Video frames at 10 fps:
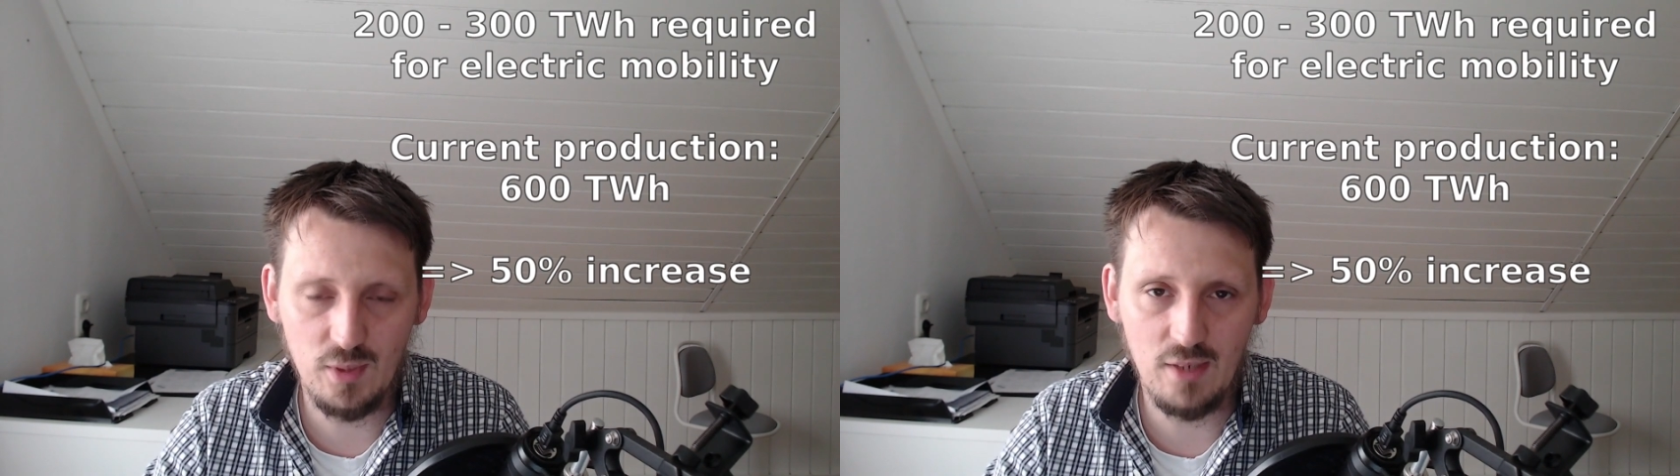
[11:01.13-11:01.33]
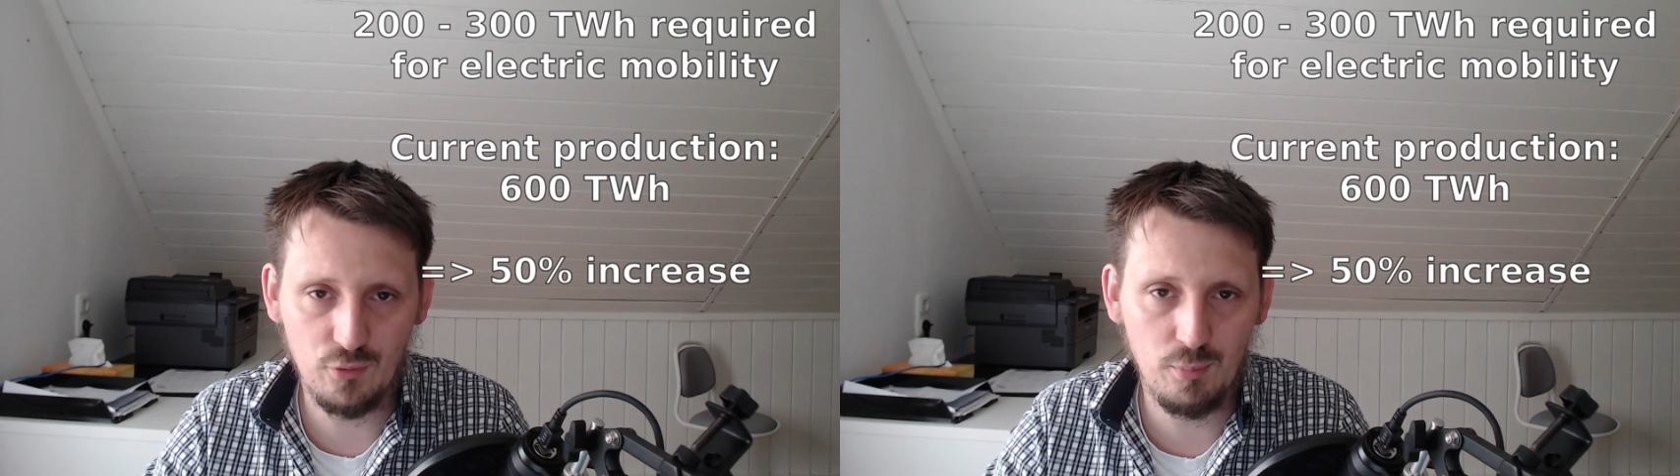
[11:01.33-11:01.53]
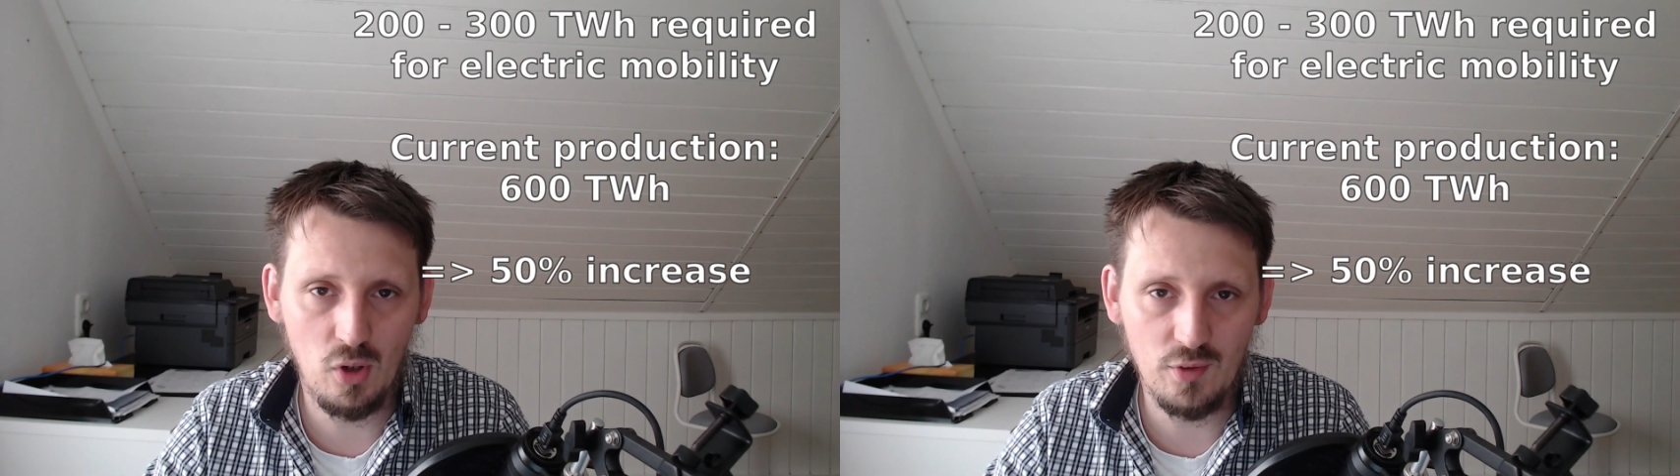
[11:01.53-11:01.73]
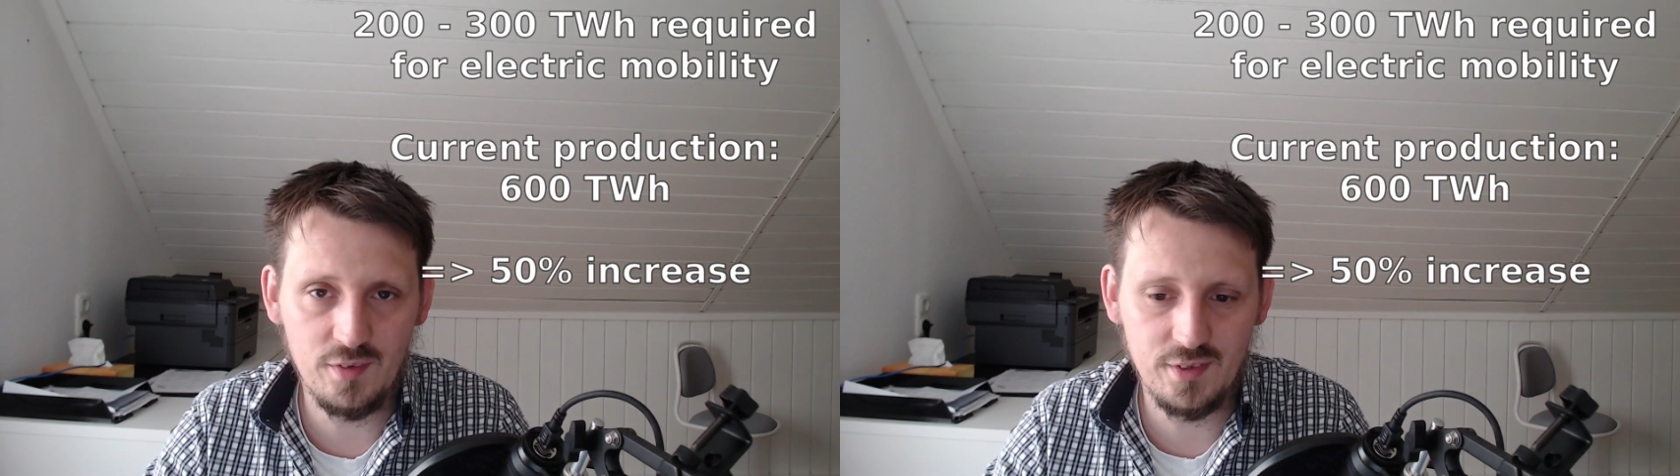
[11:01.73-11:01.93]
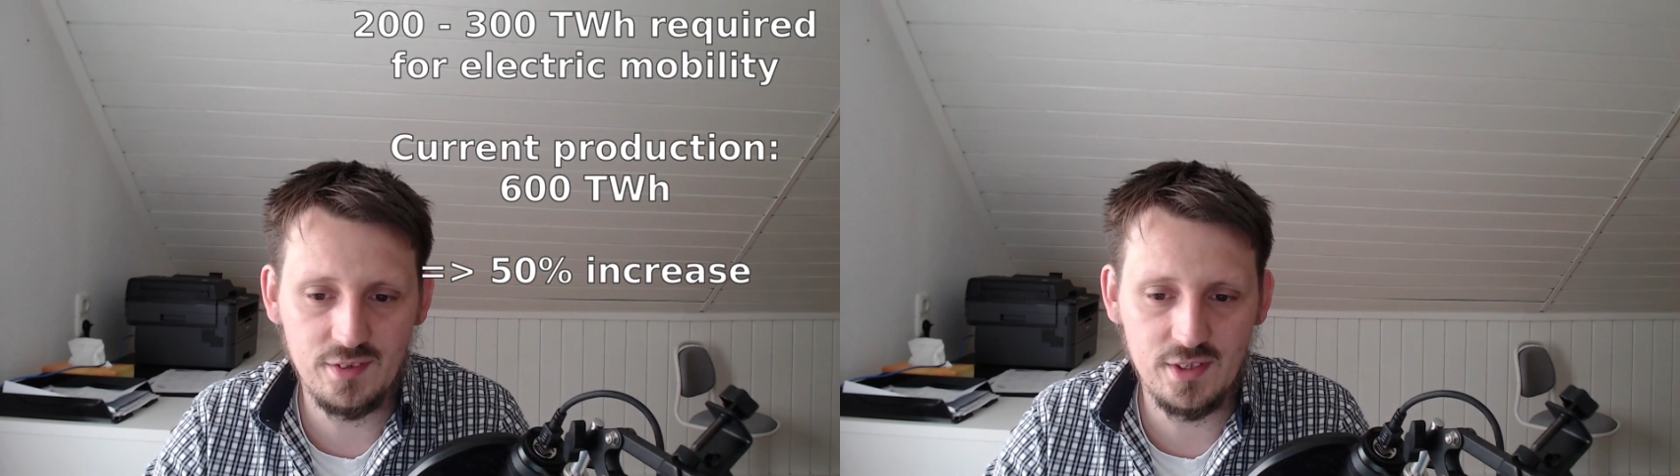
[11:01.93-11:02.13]
we have to be
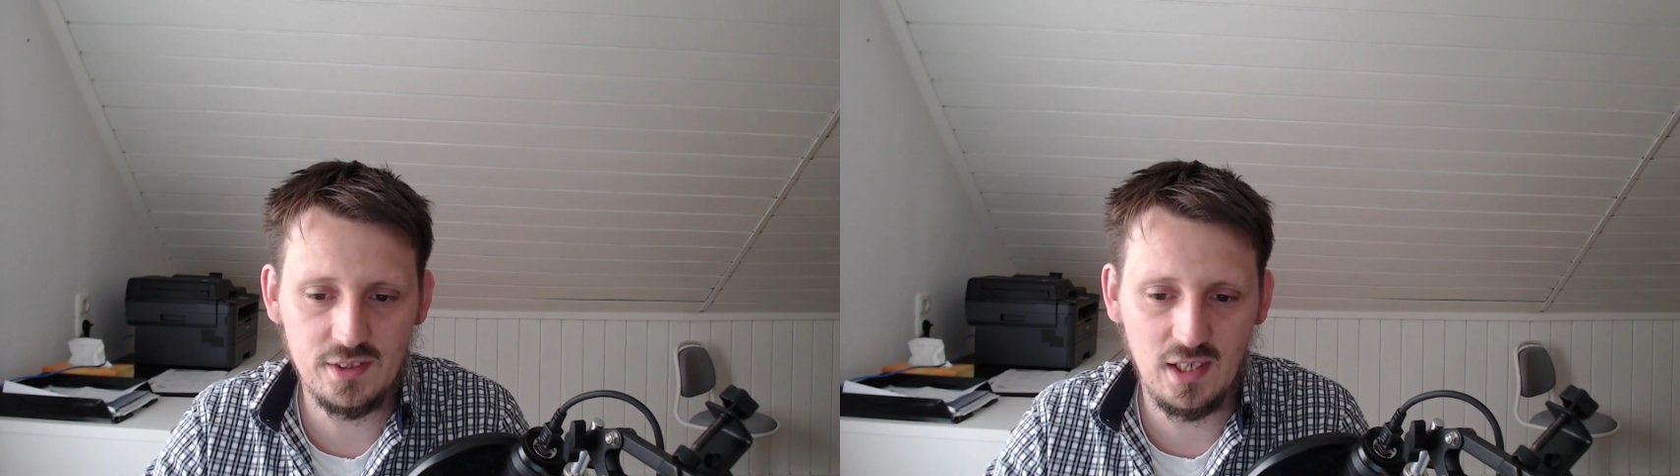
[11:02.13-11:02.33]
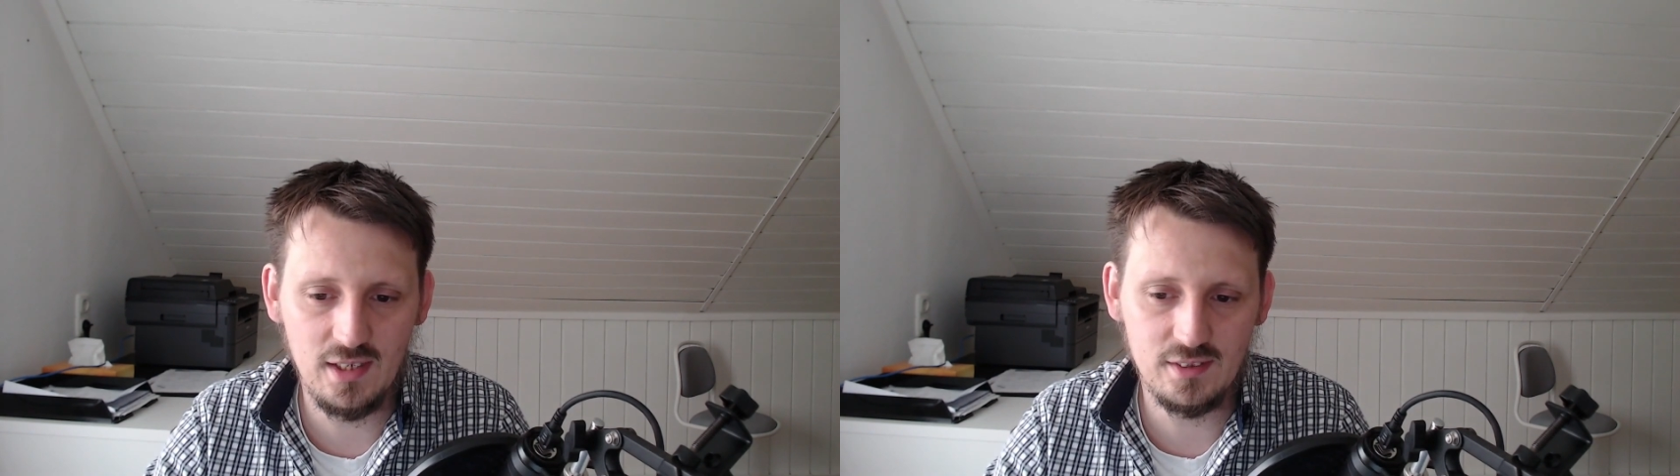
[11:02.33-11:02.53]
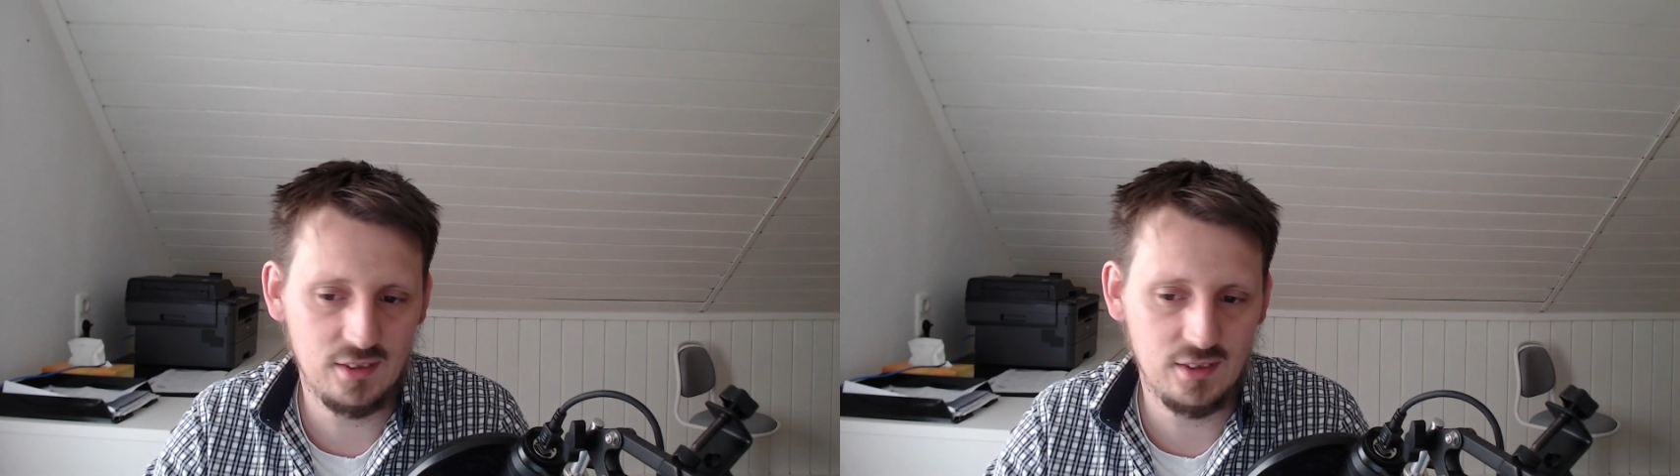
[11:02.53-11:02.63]
honest in this case,